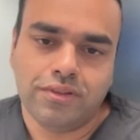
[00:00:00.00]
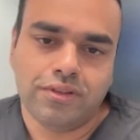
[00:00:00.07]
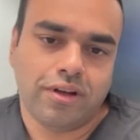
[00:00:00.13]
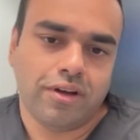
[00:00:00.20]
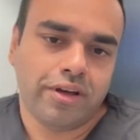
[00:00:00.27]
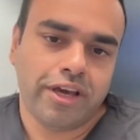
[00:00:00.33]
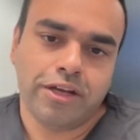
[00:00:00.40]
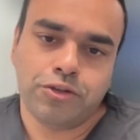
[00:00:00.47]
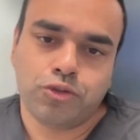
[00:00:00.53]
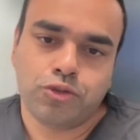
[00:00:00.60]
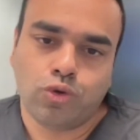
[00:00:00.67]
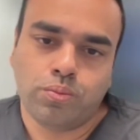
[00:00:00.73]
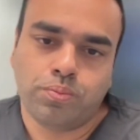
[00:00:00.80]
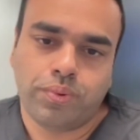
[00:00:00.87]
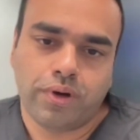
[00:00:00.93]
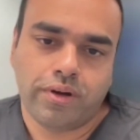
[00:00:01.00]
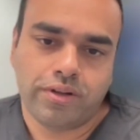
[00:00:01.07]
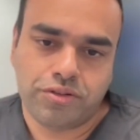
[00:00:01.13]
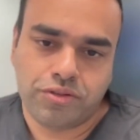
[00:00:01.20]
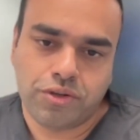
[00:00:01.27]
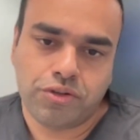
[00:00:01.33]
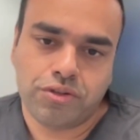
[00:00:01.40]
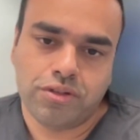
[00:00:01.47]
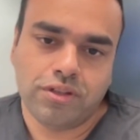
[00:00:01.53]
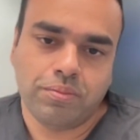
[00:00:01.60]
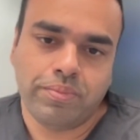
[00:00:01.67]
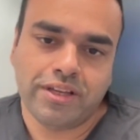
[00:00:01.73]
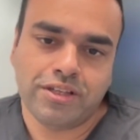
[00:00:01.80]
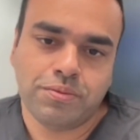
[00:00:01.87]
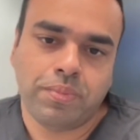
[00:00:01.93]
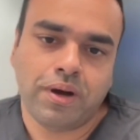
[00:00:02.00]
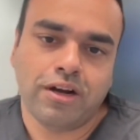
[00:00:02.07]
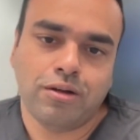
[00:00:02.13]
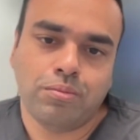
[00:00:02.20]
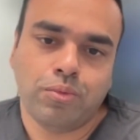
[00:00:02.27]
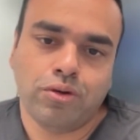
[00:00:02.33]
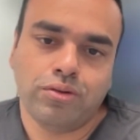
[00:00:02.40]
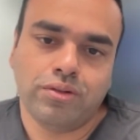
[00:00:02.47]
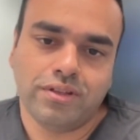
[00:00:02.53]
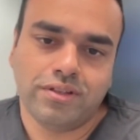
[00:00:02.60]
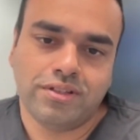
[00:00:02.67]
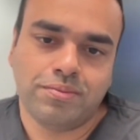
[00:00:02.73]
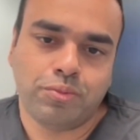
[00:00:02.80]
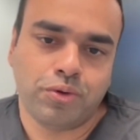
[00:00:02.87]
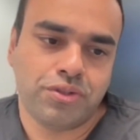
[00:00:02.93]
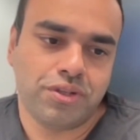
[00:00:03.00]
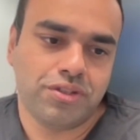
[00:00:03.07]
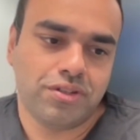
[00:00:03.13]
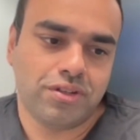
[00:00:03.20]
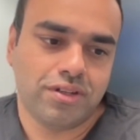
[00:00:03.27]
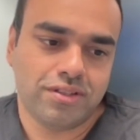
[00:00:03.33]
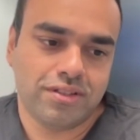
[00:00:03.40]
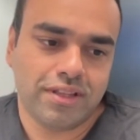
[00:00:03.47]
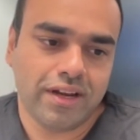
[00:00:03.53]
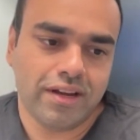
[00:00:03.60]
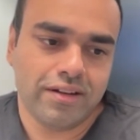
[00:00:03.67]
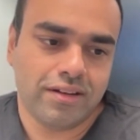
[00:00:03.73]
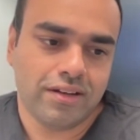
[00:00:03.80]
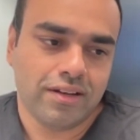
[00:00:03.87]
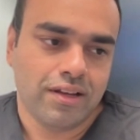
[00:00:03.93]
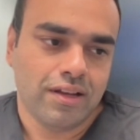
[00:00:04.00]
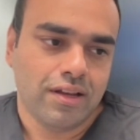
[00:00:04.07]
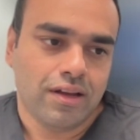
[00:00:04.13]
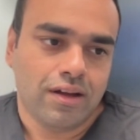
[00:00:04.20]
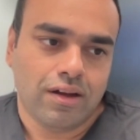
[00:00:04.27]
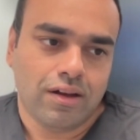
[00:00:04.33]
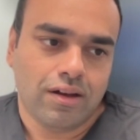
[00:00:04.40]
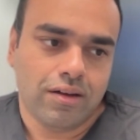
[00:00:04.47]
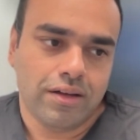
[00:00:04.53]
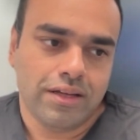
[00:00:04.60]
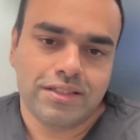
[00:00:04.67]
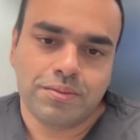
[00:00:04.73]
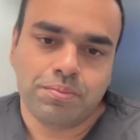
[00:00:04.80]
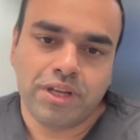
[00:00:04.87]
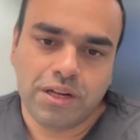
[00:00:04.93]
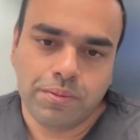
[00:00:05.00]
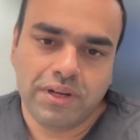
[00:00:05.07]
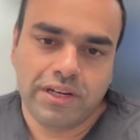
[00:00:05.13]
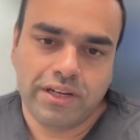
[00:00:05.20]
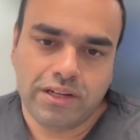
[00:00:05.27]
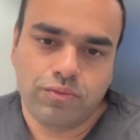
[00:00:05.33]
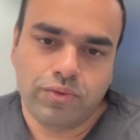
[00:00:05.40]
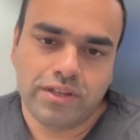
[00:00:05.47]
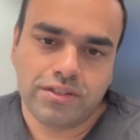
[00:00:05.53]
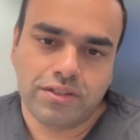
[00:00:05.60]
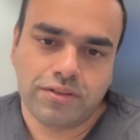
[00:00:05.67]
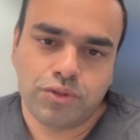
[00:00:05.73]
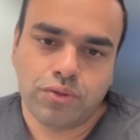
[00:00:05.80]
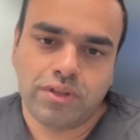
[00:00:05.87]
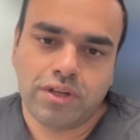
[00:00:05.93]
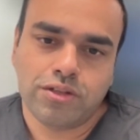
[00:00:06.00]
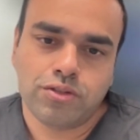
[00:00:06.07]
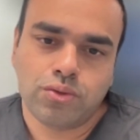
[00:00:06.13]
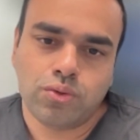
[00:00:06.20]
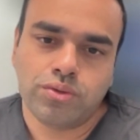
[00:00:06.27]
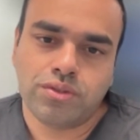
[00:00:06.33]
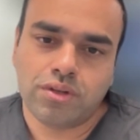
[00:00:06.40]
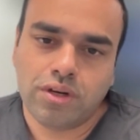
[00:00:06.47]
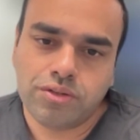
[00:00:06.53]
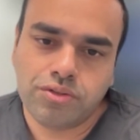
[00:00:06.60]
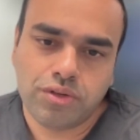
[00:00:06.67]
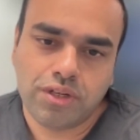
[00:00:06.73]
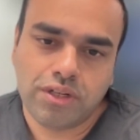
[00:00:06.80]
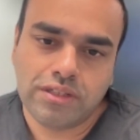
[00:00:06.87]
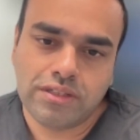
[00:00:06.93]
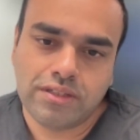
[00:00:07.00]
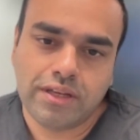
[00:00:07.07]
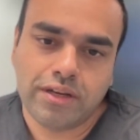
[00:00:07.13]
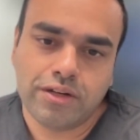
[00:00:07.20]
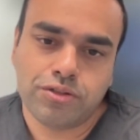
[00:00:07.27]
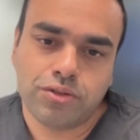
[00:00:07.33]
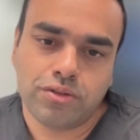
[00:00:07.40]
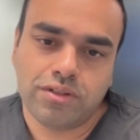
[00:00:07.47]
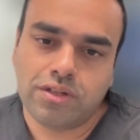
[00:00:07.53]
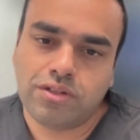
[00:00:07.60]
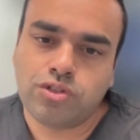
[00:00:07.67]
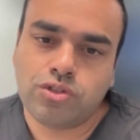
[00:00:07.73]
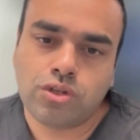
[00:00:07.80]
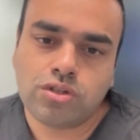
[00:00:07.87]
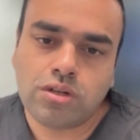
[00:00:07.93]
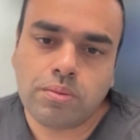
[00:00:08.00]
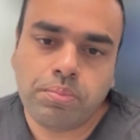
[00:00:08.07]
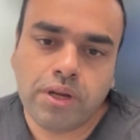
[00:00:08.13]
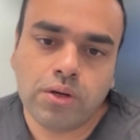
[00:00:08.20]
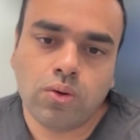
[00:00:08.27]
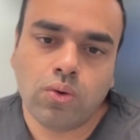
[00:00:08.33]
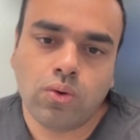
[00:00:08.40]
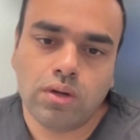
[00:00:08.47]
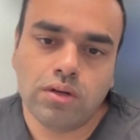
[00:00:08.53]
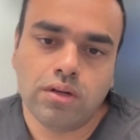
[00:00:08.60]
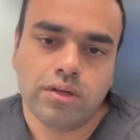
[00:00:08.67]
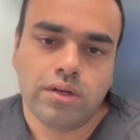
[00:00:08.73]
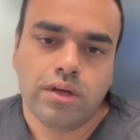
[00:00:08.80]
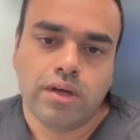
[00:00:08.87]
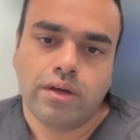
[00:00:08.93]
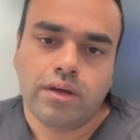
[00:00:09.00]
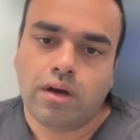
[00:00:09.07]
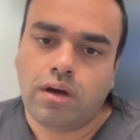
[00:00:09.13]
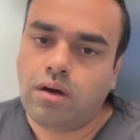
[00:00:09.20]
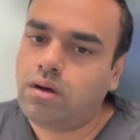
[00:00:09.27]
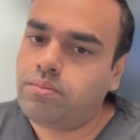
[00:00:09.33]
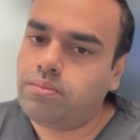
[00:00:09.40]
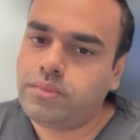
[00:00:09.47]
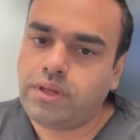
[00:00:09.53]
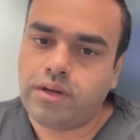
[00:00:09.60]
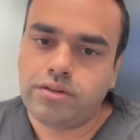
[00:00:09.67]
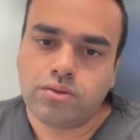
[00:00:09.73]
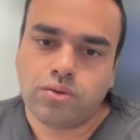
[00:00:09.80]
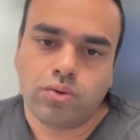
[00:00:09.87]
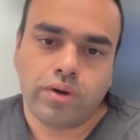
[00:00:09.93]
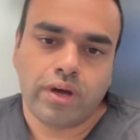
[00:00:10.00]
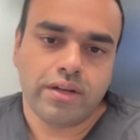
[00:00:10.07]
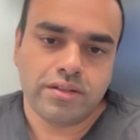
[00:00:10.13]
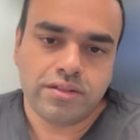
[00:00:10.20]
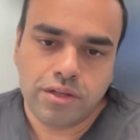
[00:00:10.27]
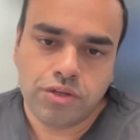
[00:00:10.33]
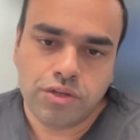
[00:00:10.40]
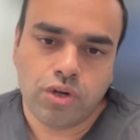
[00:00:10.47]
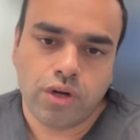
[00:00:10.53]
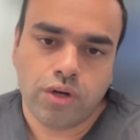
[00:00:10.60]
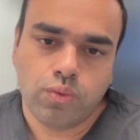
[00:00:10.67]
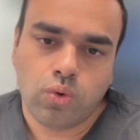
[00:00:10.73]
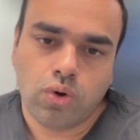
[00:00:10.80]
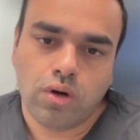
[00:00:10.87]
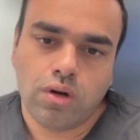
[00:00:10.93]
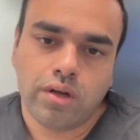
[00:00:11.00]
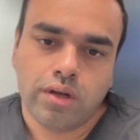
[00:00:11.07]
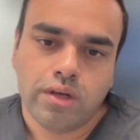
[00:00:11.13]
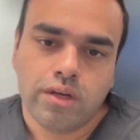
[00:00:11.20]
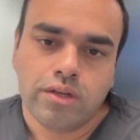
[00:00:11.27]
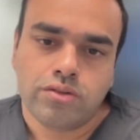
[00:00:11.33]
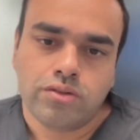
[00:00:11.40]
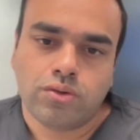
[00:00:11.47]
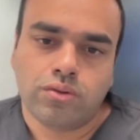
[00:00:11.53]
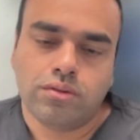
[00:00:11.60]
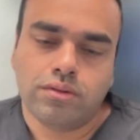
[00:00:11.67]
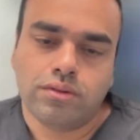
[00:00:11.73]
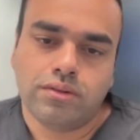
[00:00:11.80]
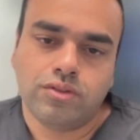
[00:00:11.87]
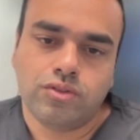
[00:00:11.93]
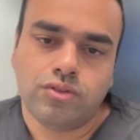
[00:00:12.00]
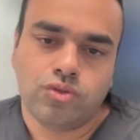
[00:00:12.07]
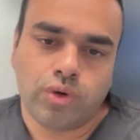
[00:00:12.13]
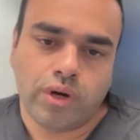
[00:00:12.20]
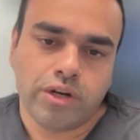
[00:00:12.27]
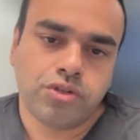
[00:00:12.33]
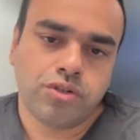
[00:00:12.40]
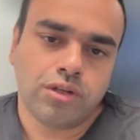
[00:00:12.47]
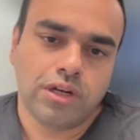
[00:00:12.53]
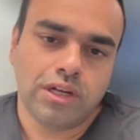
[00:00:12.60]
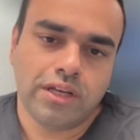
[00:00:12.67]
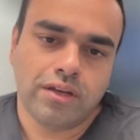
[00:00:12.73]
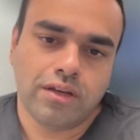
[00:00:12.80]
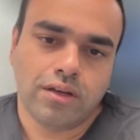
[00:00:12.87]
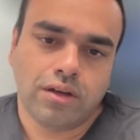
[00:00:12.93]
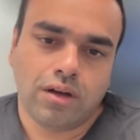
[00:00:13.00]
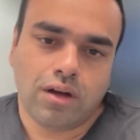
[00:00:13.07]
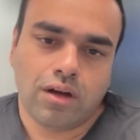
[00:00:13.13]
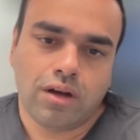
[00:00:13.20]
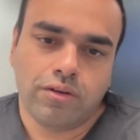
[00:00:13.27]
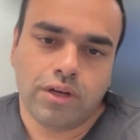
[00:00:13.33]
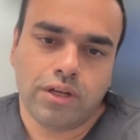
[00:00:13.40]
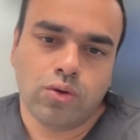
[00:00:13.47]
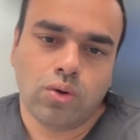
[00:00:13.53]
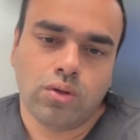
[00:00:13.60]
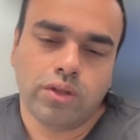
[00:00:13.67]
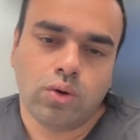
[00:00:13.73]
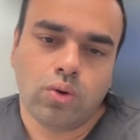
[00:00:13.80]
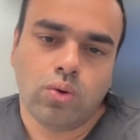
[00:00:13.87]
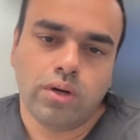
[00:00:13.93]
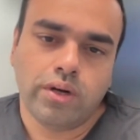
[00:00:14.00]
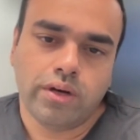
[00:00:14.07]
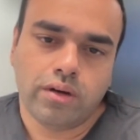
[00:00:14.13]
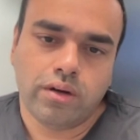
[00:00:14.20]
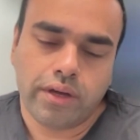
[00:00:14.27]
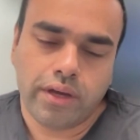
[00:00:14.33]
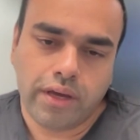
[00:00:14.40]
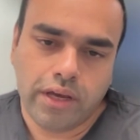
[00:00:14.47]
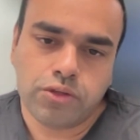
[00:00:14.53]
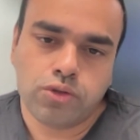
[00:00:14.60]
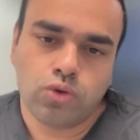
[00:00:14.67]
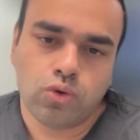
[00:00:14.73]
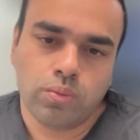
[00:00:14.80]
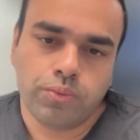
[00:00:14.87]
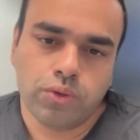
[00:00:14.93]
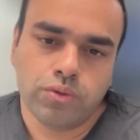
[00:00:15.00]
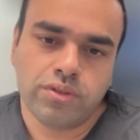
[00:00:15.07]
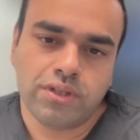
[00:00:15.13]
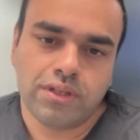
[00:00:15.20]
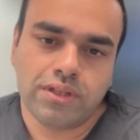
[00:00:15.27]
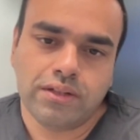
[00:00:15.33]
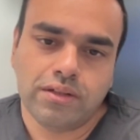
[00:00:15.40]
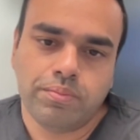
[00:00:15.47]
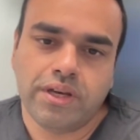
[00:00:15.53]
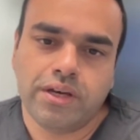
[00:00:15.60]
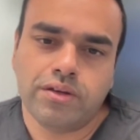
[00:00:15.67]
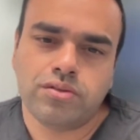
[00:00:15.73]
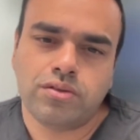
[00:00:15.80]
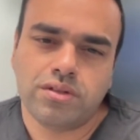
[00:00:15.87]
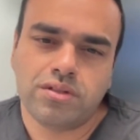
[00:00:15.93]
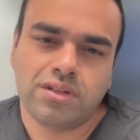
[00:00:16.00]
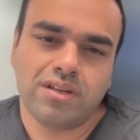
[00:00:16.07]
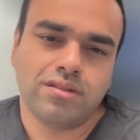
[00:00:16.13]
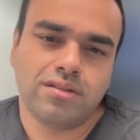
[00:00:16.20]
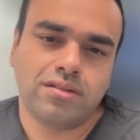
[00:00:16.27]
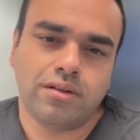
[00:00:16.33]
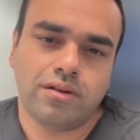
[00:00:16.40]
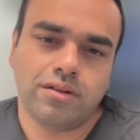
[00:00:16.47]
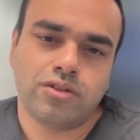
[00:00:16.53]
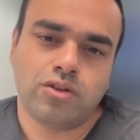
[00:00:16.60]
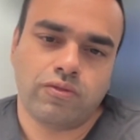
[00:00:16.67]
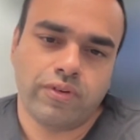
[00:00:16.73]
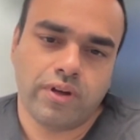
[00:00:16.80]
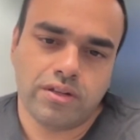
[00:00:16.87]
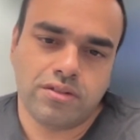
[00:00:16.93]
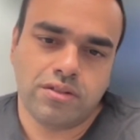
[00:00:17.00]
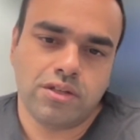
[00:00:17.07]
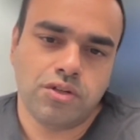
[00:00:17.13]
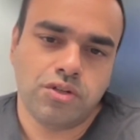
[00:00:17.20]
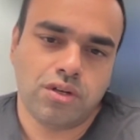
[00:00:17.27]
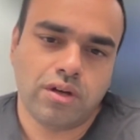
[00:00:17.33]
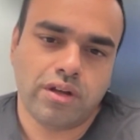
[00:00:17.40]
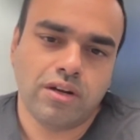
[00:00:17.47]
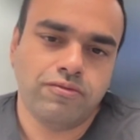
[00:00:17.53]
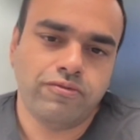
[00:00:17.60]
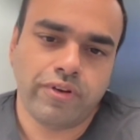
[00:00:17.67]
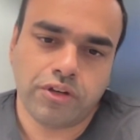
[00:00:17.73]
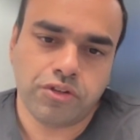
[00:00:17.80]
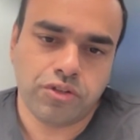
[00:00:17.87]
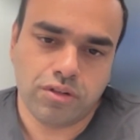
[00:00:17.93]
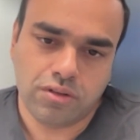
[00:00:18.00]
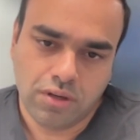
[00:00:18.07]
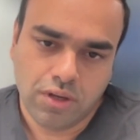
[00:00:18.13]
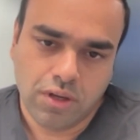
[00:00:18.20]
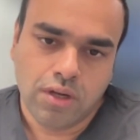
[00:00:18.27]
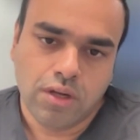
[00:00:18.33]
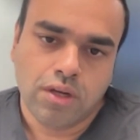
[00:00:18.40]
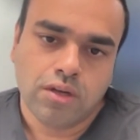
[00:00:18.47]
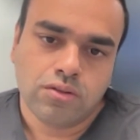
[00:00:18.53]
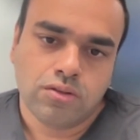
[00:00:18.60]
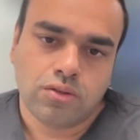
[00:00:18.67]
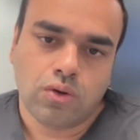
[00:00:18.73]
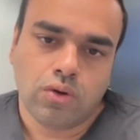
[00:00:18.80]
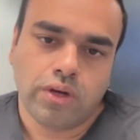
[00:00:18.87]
Age group restriction. The best part about this procedure is that it's minimally invasive. So there is no surgeries. It's just a pinhole. There is no anesthesia involved. So traditionally, in the older age group, you see that the biggest risk is the risk of anesthesia or infection. So,